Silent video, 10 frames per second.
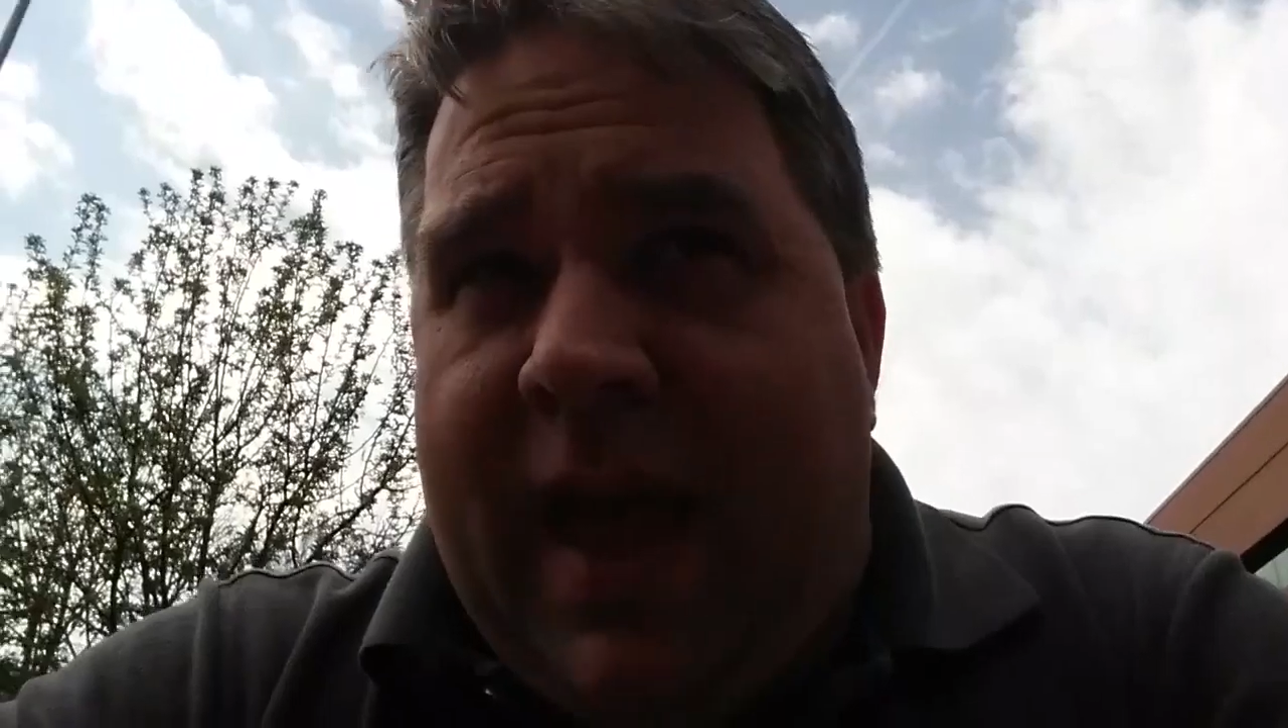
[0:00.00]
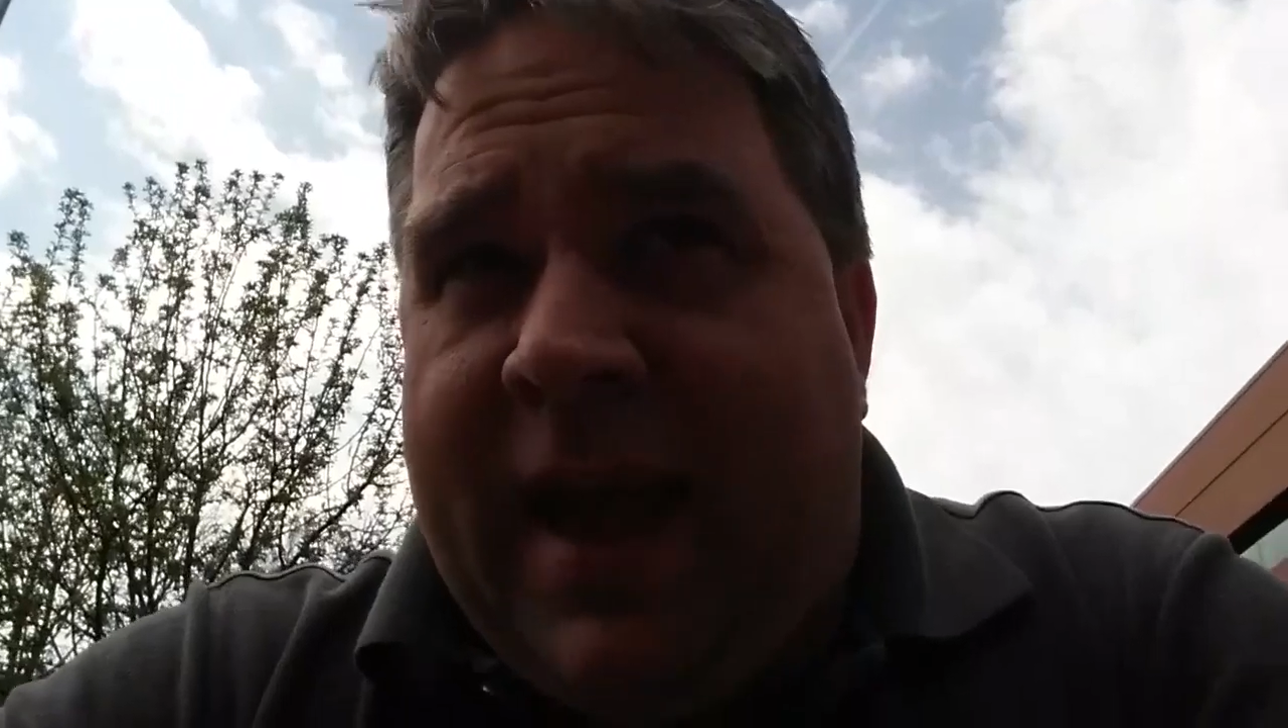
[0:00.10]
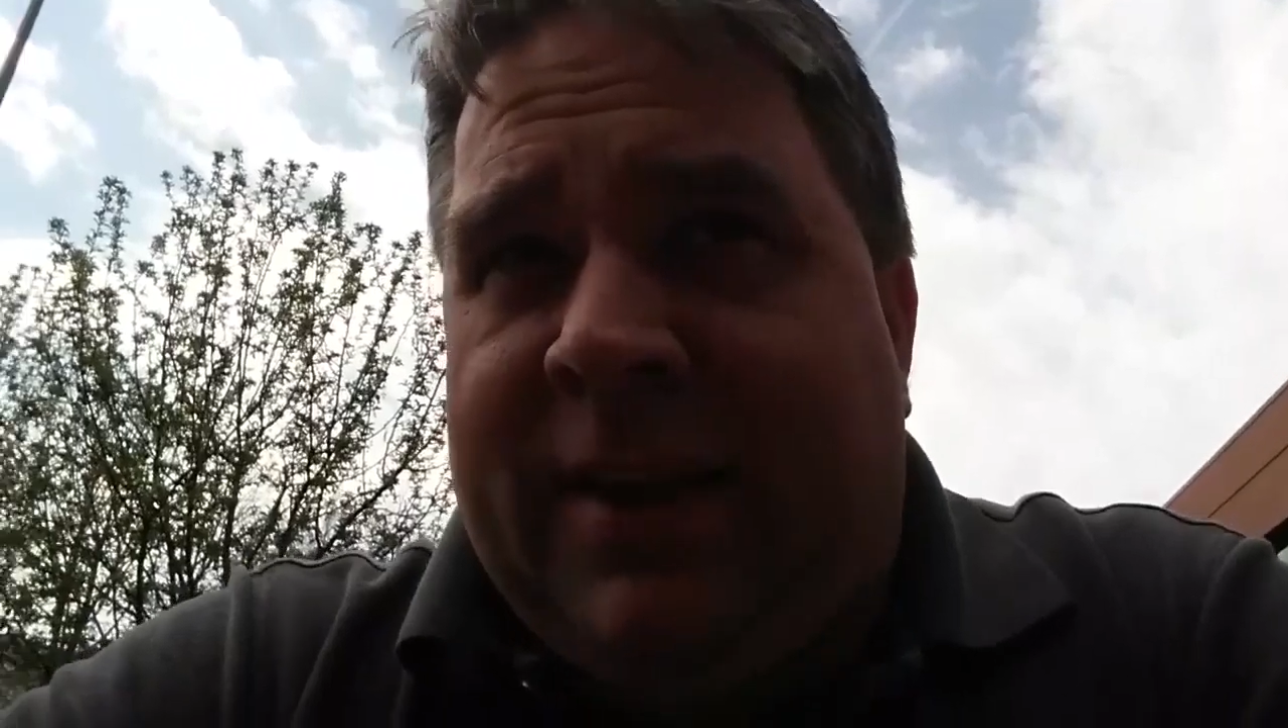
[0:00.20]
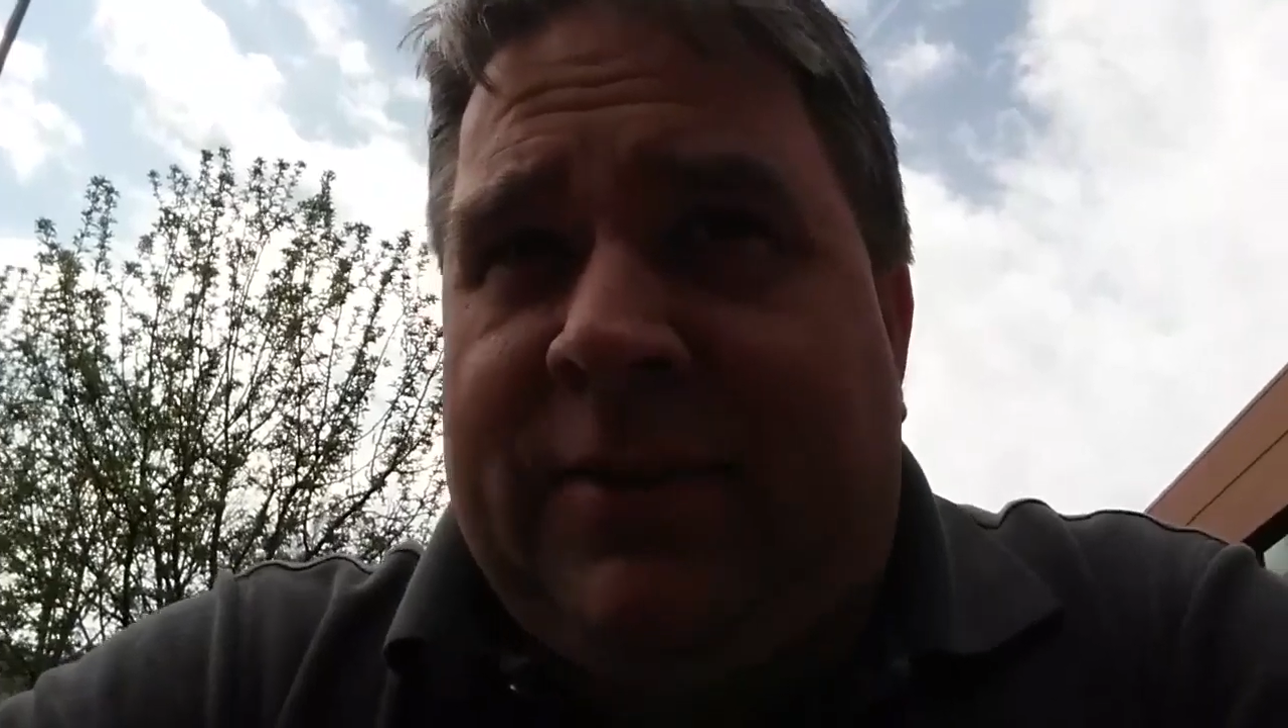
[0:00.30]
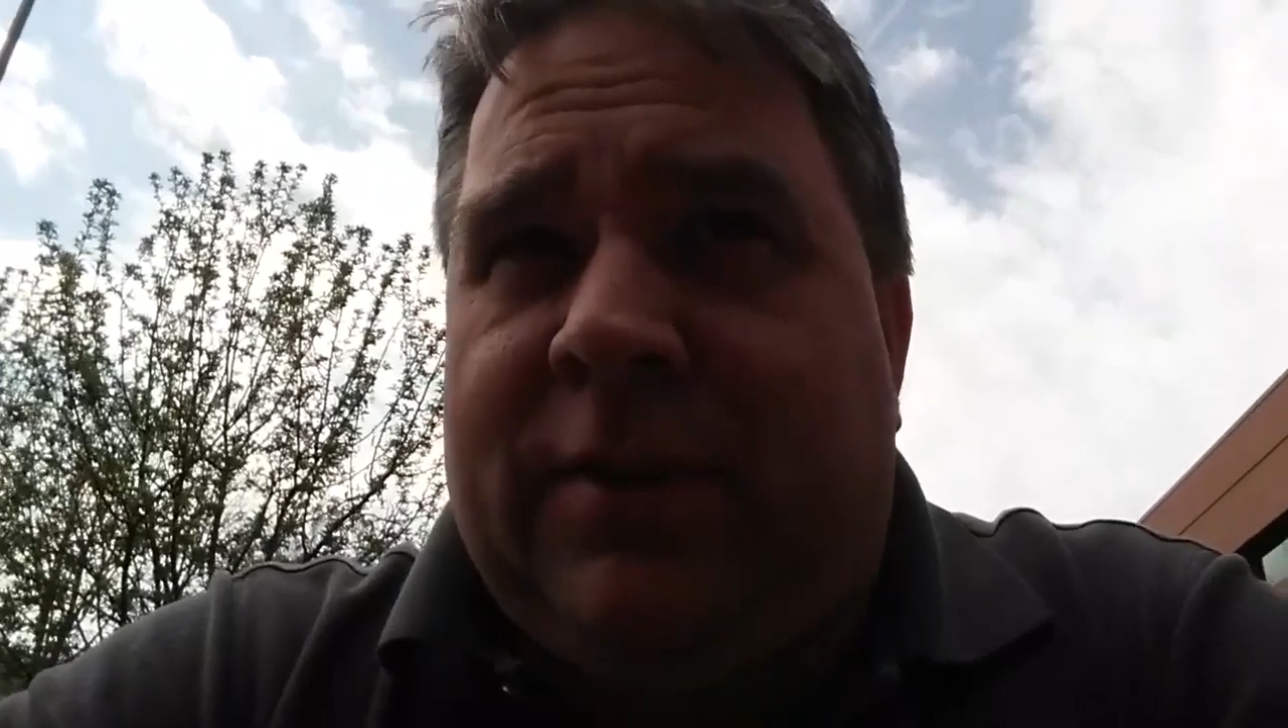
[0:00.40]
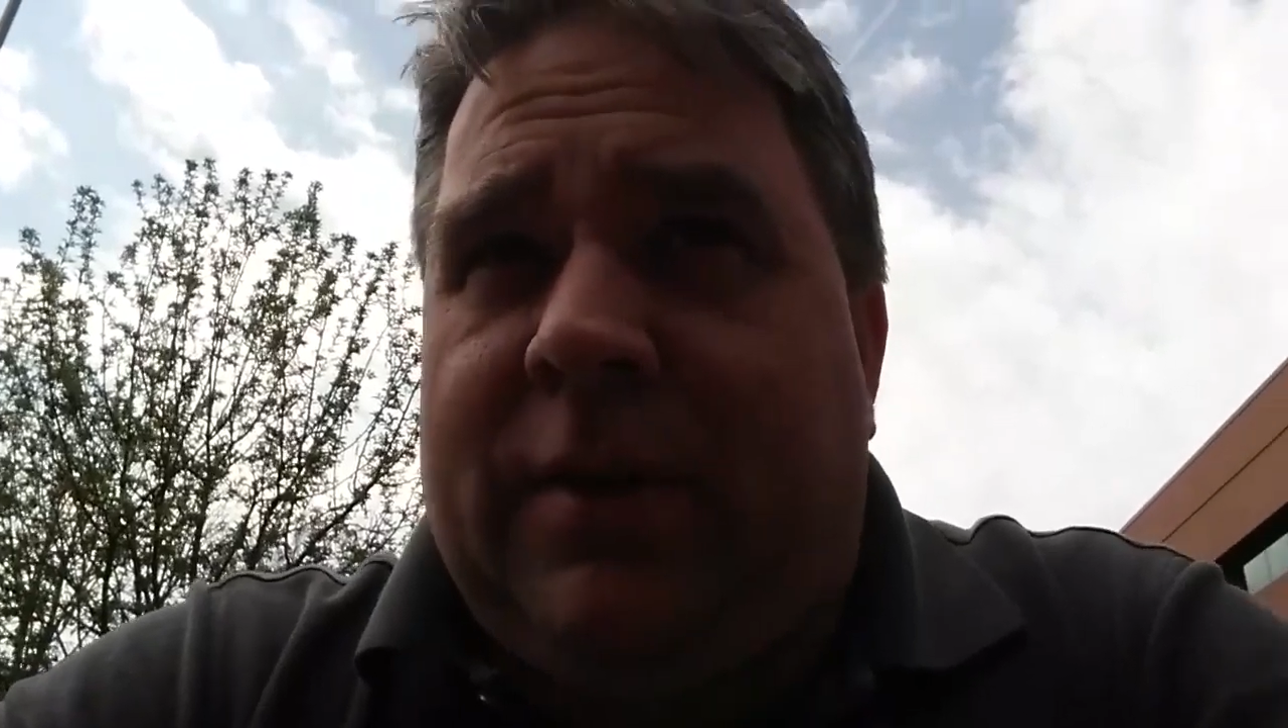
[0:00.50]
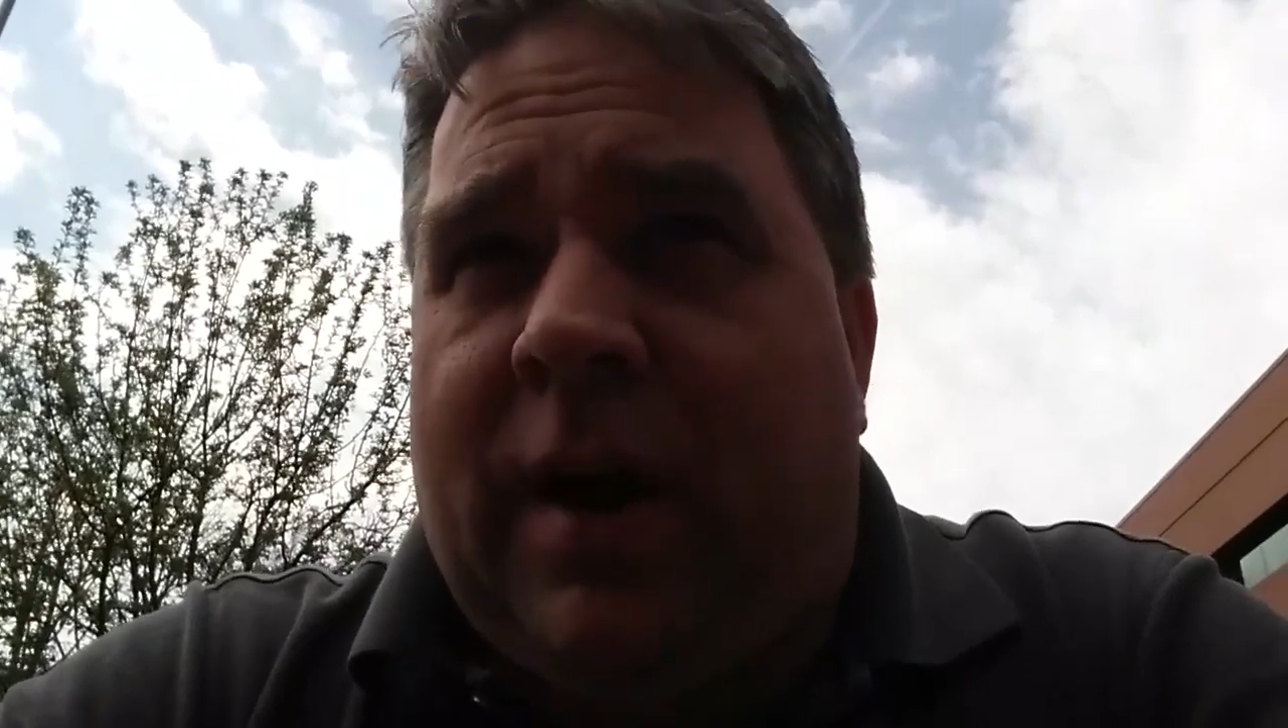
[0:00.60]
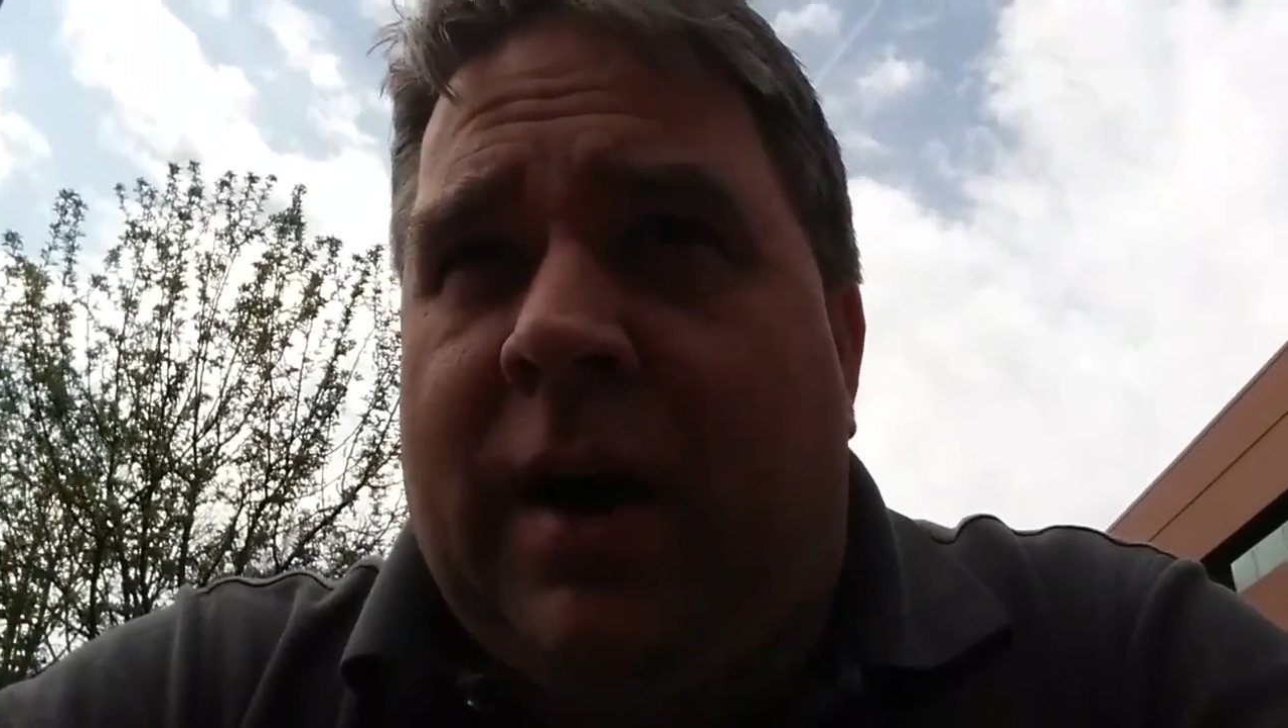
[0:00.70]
as